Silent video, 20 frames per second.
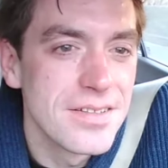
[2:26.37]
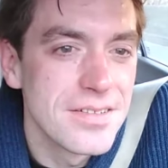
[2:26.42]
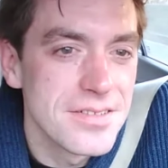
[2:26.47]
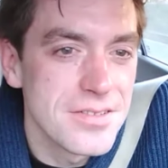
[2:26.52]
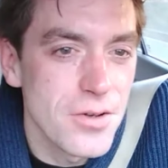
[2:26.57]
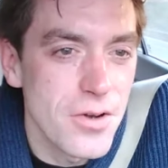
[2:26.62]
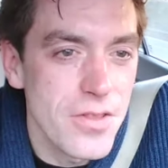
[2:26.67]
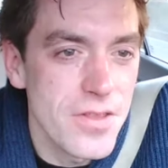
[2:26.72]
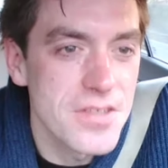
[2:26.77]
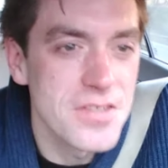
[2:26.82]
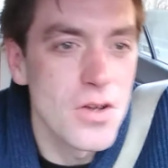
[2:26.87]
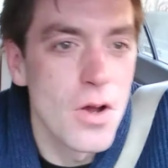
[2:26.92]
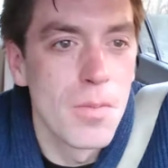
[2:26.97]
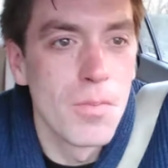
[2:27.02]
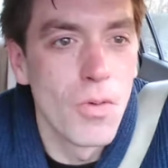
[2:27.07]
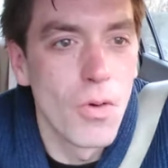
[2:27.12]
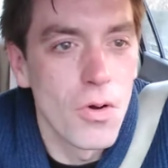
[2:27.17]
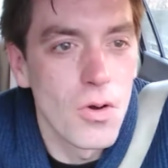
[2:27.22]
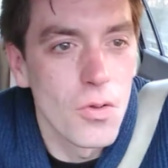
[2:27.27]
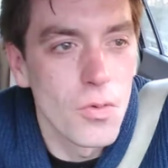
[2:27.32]
sort of this
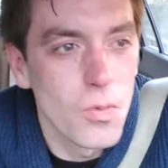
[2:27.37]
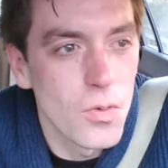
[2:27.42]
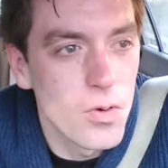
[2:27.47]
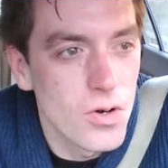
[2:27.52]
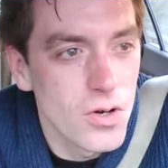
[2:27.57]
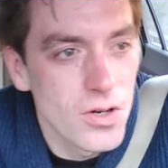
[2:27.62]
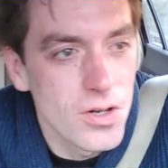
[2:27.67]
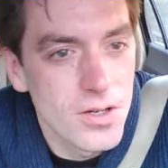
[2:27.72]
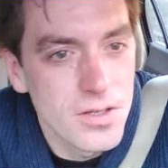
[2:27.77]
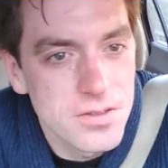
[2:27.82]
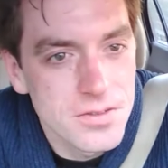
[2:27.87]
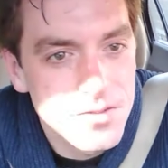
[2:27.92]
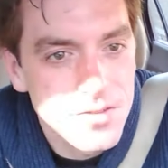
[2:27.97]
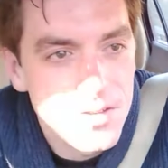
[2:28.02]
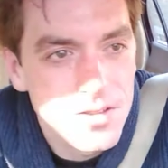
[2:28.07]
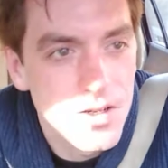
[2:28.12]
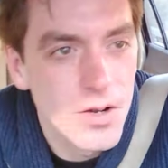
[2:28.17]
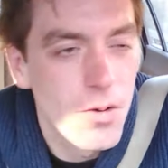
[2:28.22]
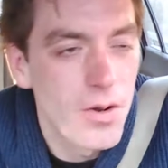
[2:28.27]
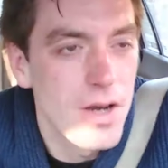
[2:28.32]
immortal world
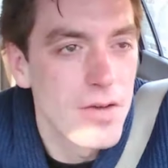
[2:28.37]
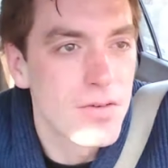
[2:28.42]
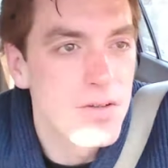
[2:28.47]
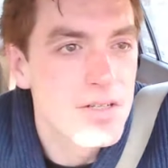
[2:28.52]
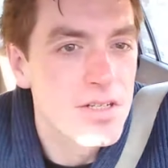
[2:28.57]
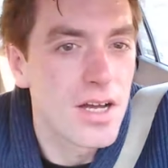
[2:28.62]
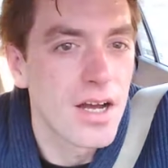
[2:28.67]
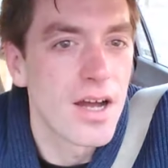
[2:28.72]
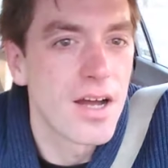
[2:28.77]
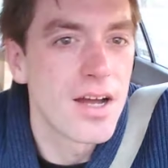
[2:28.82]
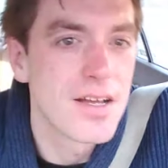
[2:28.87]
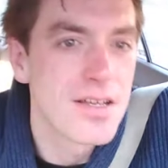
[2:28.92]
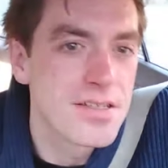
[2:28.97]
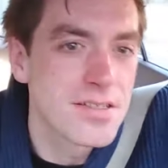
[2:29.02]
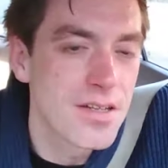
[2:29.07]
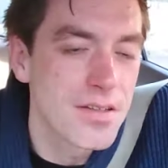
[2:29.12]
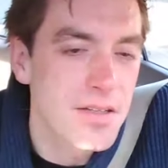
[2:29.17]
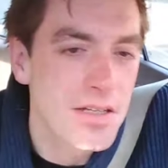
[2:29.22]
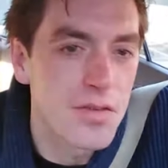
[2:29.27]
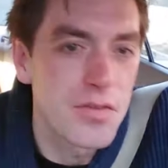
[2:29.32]
where no one ever dies,
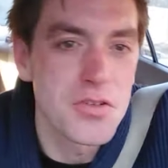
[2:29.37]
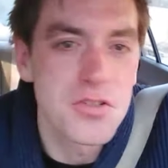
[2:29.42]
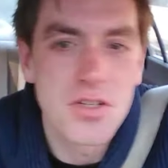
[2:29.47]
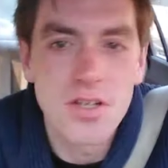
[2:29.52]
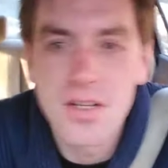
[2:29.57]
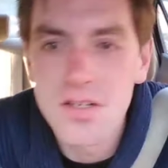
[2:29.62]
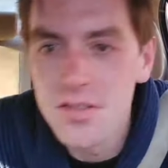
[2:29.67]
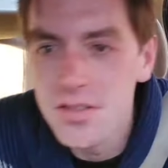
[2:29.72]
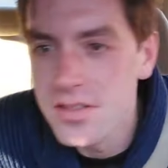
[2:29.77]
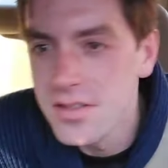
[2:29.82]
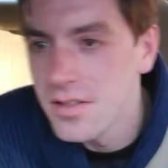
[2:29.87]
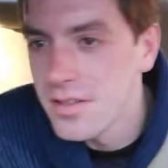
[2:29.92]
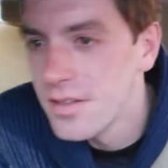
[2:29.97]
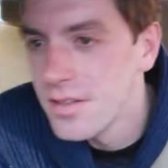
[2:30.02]
nothing ever changes.